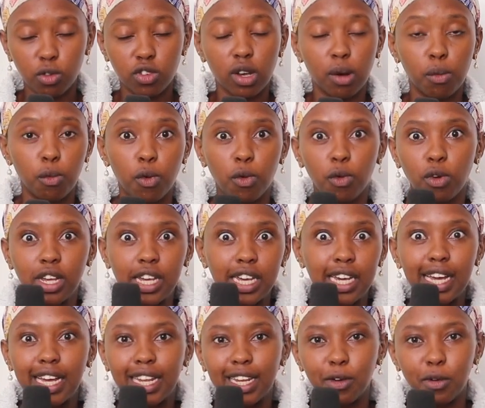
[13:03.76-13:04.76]
which I'm
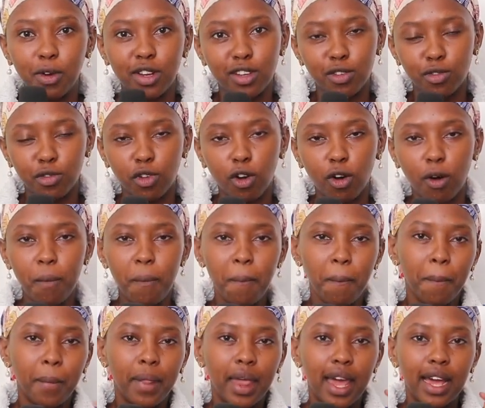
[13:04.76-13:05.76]
eagerly waiting for.
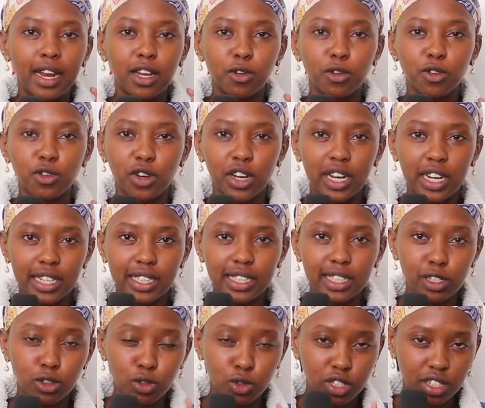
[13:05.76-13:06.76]
And it was
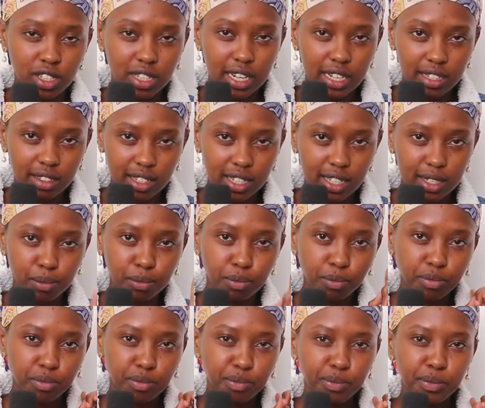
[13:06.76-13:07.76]
released in 2019.
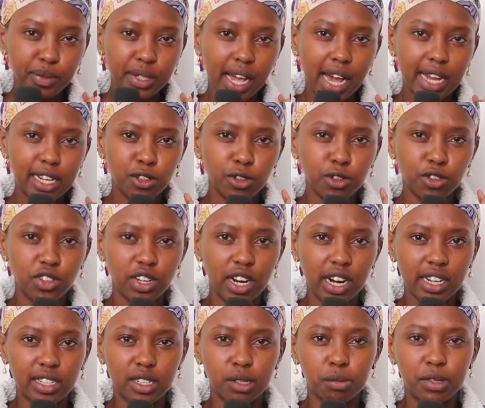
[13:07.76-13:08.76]
And it was
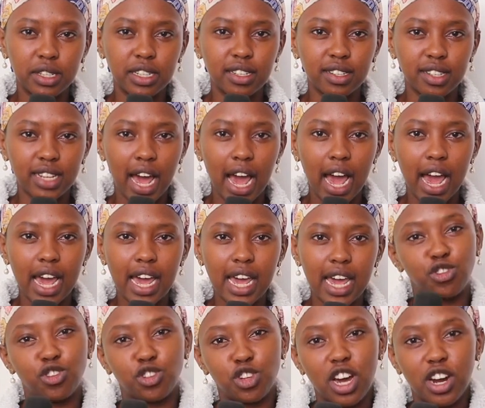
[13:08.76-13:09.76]
directed by this
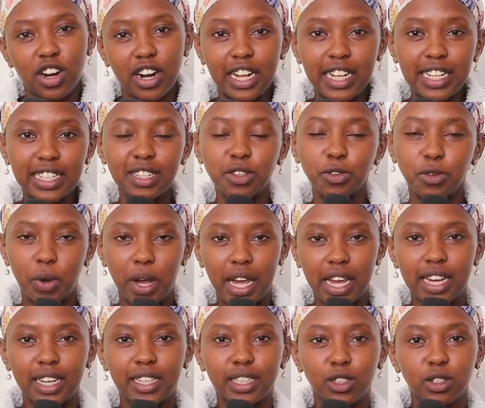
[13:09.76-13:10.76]
guy, Gerald
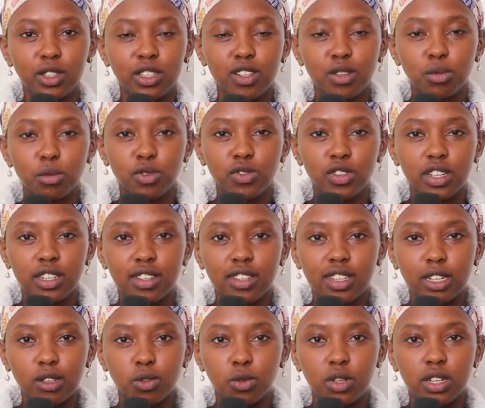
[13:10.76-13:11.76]
Way. So this movie
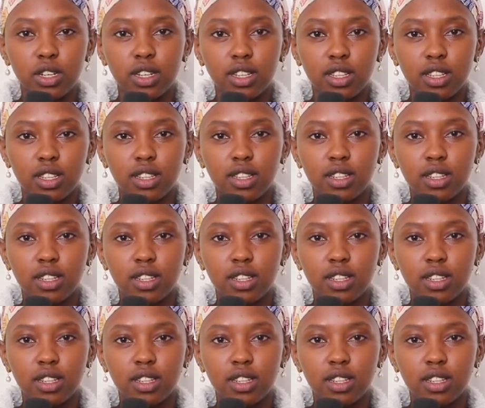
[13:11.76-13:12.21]
starts with